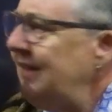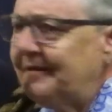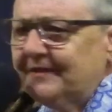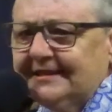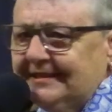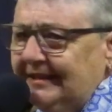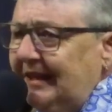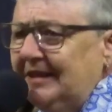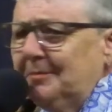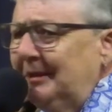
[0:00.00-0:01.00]
You never
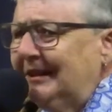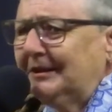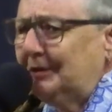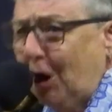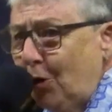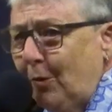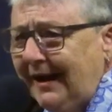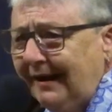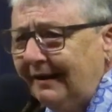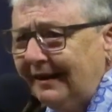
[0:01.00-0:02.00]
see in the middle of
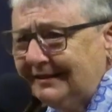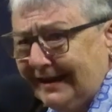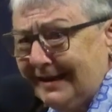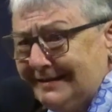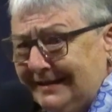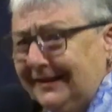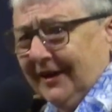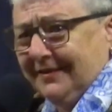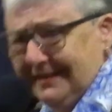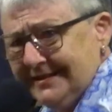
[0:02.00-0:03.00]
nowhere a taxi
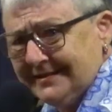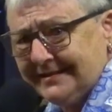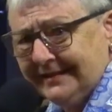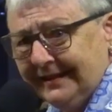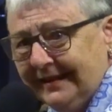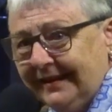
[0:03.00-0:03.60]
like this.